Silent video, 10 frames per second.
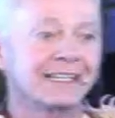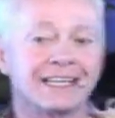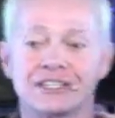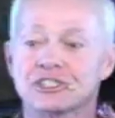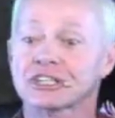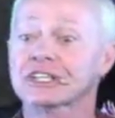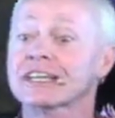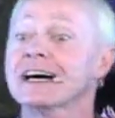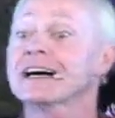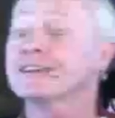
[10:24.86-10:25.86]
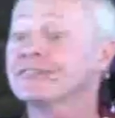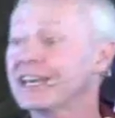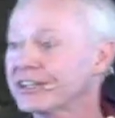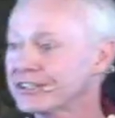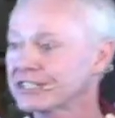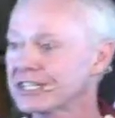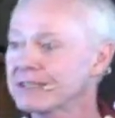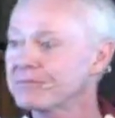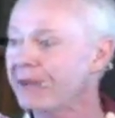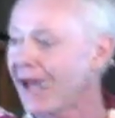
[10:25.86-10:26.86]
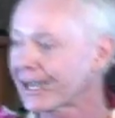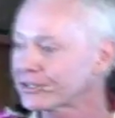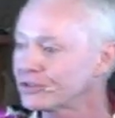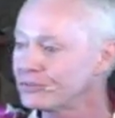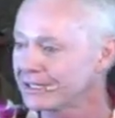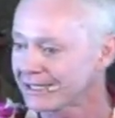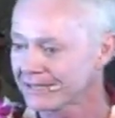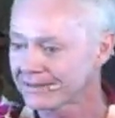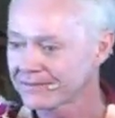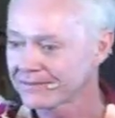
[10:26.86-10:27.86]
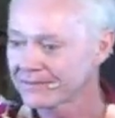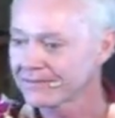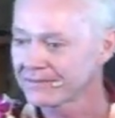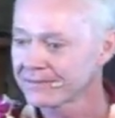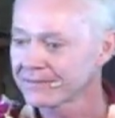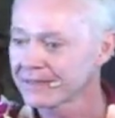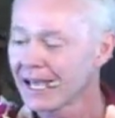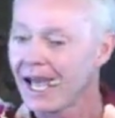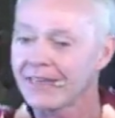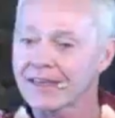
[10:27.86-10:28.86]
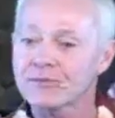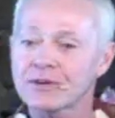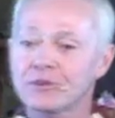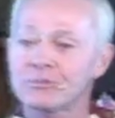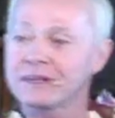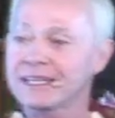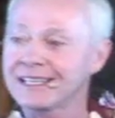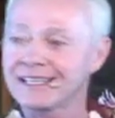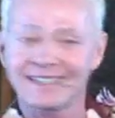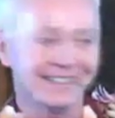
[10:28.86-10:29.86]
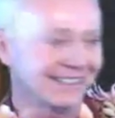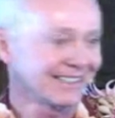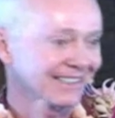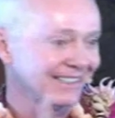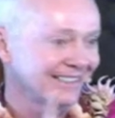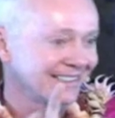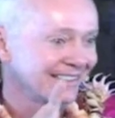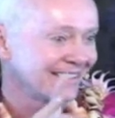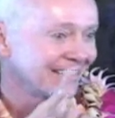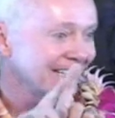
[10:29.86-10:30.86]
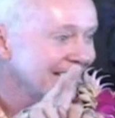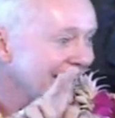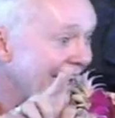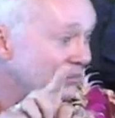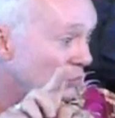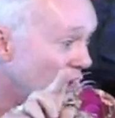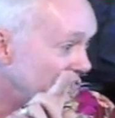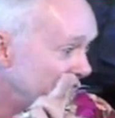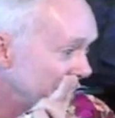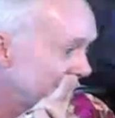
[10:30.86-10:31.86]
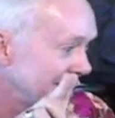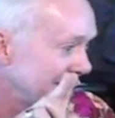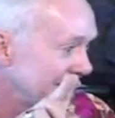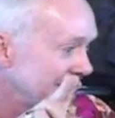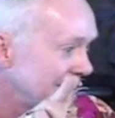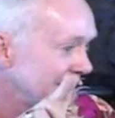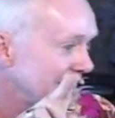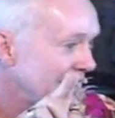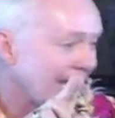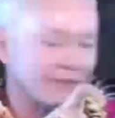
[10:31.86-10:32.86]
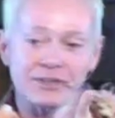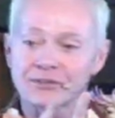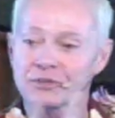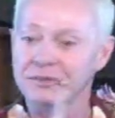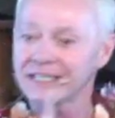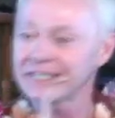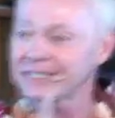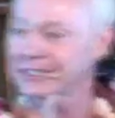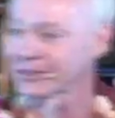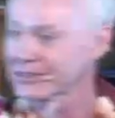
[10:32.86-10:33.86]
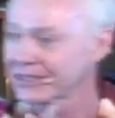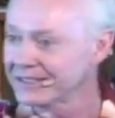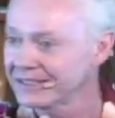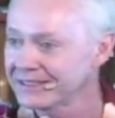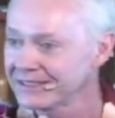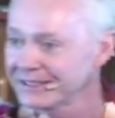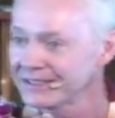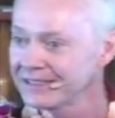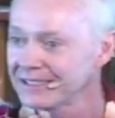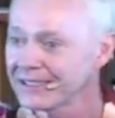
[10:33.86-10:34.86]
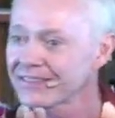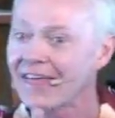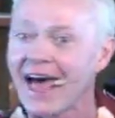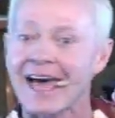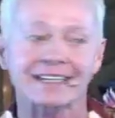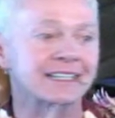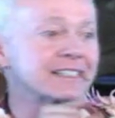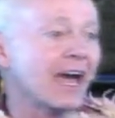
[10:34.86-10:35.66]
in your love energy back to me. And then we will be at one, and we will be healed. That is